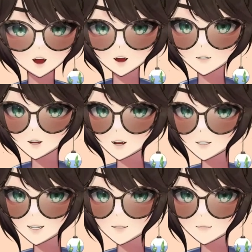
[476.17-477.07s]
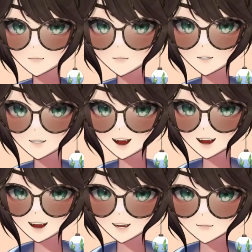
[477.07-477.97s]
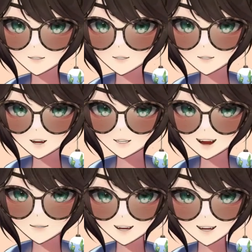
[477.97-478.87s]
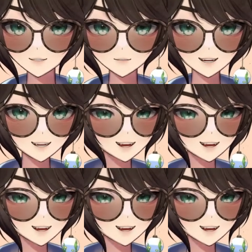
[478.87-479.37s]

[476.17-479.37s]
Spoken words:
Oh my god, you guys are so small. I don't know what's going on with the chat. It's fine.